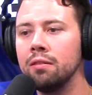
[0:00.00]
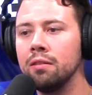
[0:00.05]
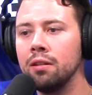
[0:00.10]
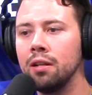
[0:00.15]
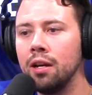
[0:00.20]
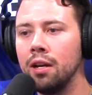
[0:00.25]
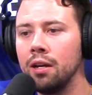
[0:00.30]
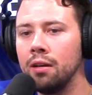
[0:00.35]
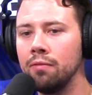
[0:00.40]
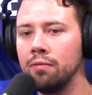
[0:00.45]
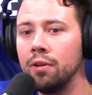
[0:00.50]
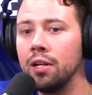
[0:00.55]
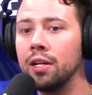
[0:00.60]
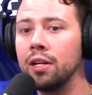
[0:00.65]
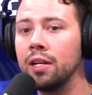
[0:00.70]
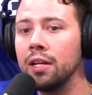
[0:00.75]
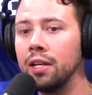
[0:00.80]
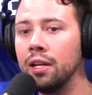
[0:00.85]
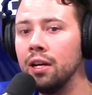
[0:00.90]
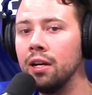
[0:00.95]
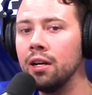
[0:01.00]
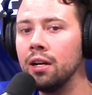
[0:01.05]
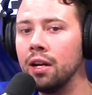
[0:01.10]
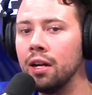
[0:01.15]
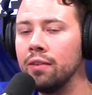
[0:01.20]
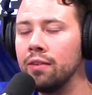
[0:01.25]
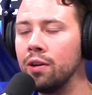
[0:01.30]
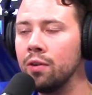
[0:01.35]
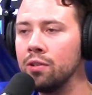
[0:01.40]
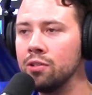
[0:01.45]
very young, I've
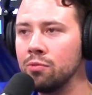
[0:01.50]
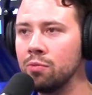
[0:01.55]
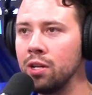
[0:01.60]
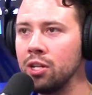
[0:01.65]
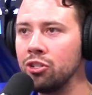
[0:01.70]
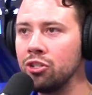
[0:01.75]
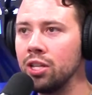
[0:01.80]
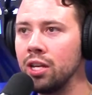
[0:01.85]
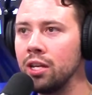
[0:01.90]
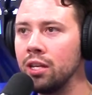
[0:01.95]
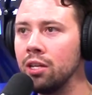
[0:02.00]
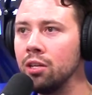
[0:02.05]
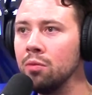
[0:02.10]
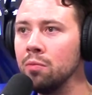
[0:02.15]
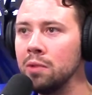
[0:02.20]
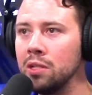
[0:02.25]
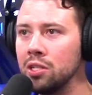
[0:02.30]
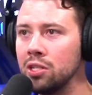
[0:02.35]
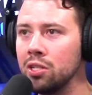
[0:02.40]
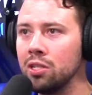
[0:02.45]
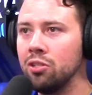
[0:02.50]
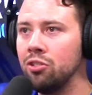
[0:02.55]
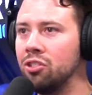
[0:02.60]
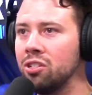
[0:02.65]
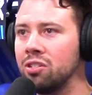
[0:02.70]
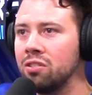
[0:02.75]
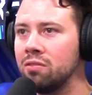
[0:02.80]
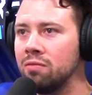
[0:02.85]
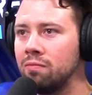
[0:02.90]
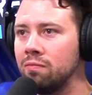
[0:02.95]
always wished that humans could
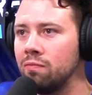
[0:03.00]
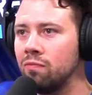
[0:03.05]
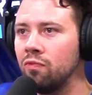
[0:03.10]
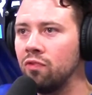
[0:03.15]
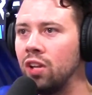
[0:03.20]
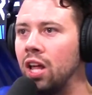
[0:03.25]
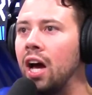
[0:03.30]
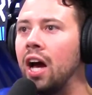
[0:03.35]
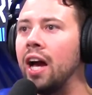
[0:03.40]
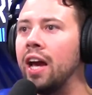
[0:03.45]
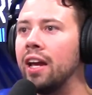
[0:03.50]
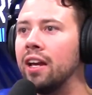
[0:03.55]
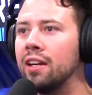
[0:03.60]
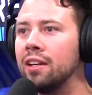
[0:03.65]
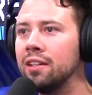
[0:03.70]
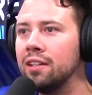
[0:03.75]
just fly.